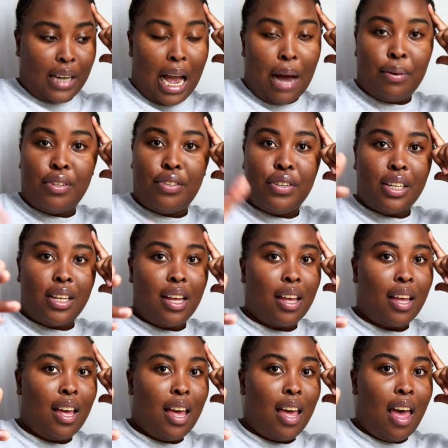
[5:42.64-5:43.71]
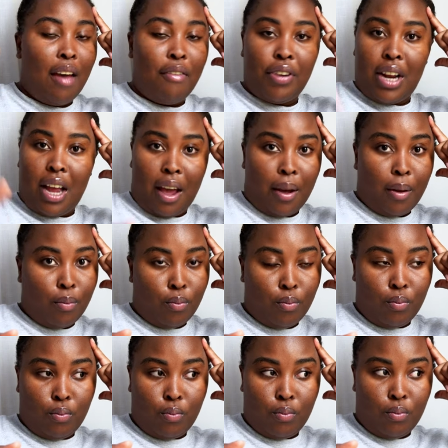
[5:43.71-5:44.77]
I was drinking every day.
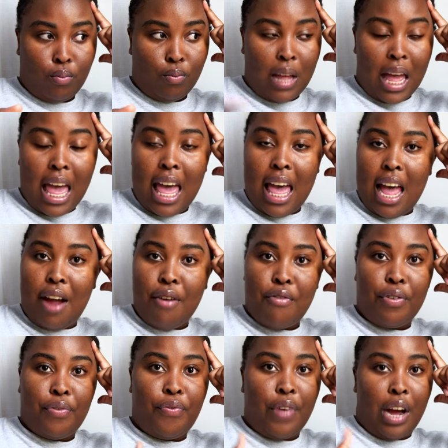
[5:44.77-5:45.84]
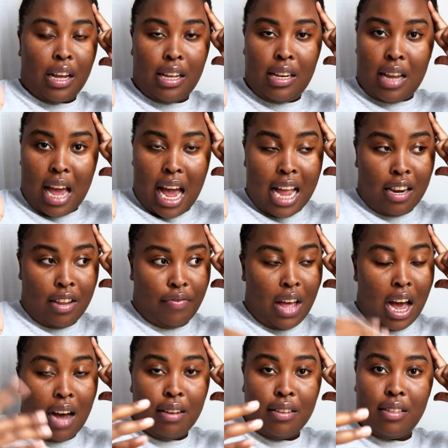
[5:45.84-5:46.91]
Every fucking day I leave the
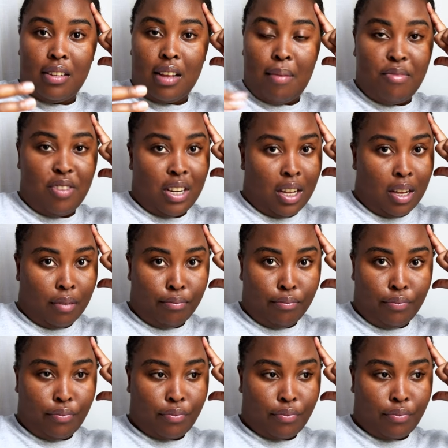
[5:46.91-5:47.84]
house, I'm drinking.